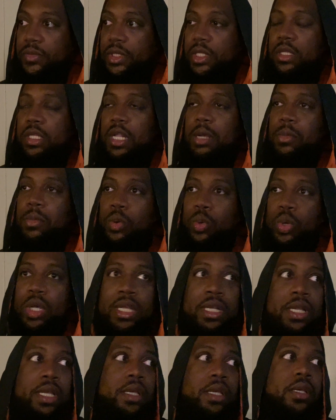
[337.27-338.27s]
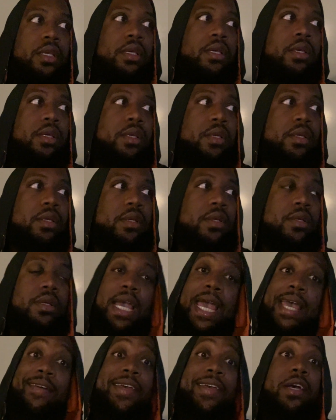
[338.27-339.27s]
Number one,
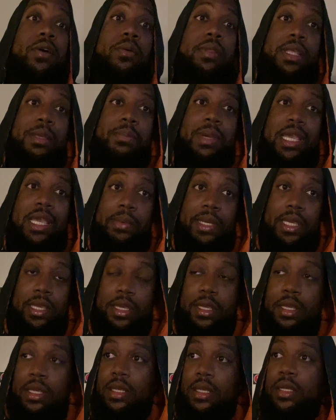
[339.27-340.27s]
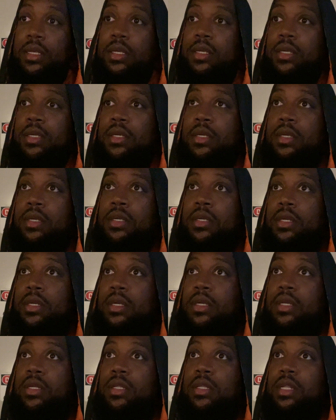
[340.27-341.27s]
have a healthy baby.
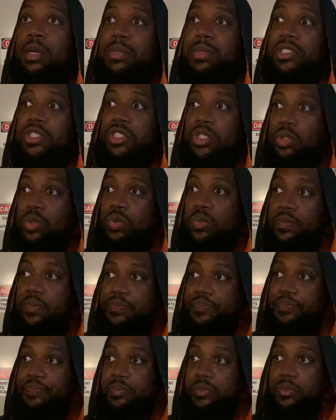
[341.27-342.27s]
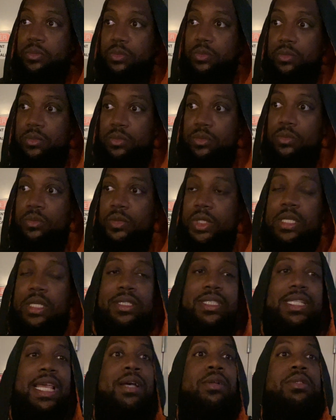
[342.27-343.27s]
Number two,
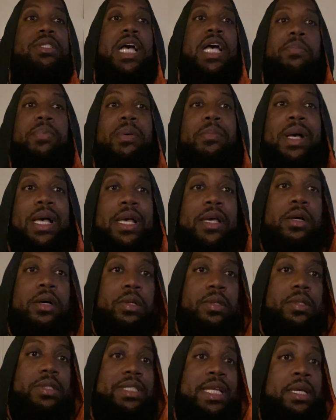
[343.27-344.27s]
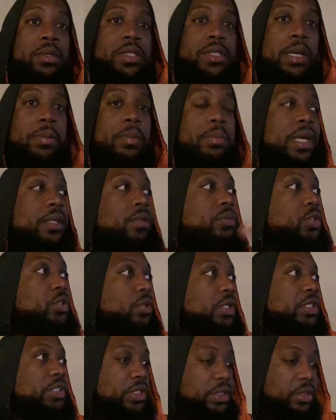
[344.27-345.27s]
stay on top of my health, stay on top of my
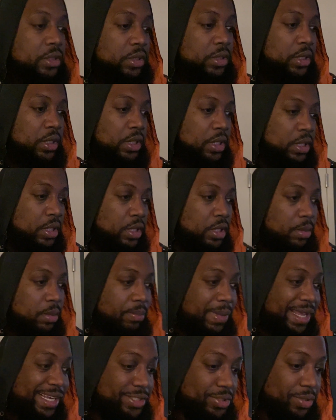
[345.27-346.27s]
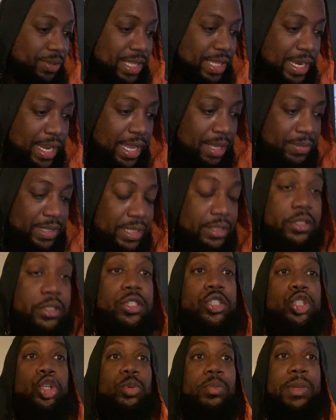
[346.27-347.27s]
nutrition, make sure that I'm
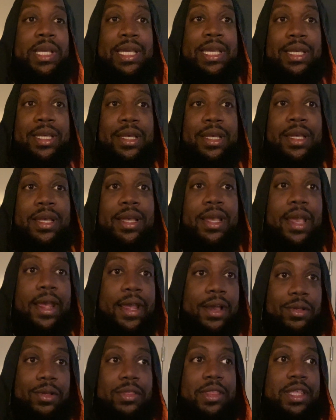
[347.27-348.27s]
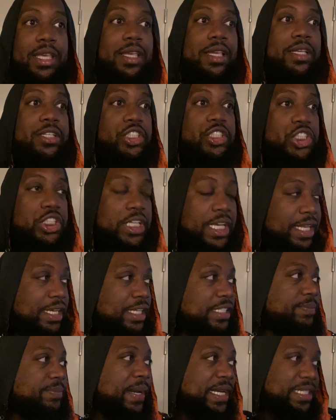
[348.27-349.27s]
consuming healthy shit,
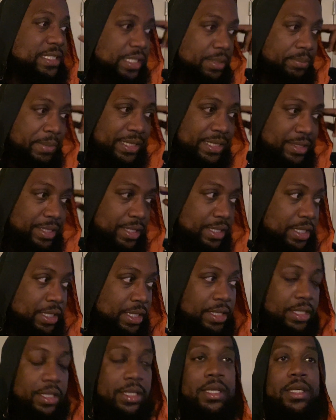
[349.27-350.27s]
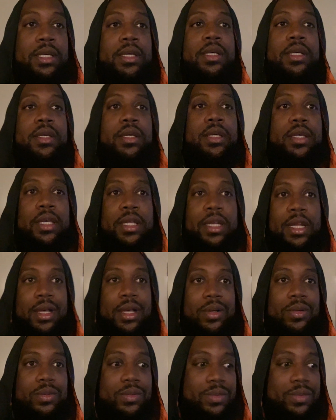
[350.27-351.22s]
especially mentally, you know.